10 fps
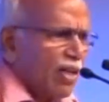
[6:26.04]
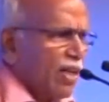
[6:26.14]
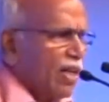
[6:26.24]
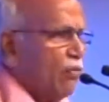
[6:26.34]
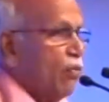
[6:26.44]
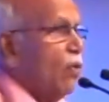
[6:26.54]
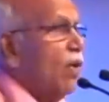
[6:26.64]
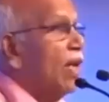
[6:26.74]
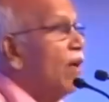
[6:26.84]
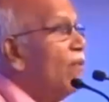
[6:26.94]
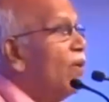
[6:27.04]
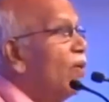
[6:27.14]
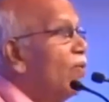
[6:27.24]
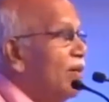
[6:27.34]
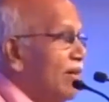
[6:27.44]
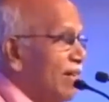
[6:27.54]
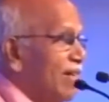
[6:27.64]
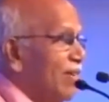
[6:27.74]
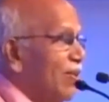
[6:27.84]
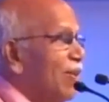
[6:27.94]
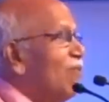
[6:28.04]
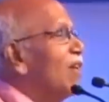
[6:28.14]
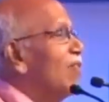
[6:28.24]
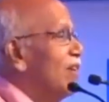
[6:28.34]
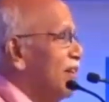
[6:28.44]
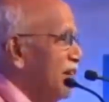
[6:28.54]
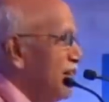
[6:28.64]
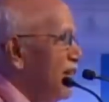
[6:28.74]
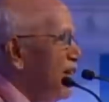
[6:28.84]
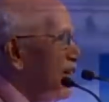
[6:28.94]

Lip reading: If you love your work, you can work very hard.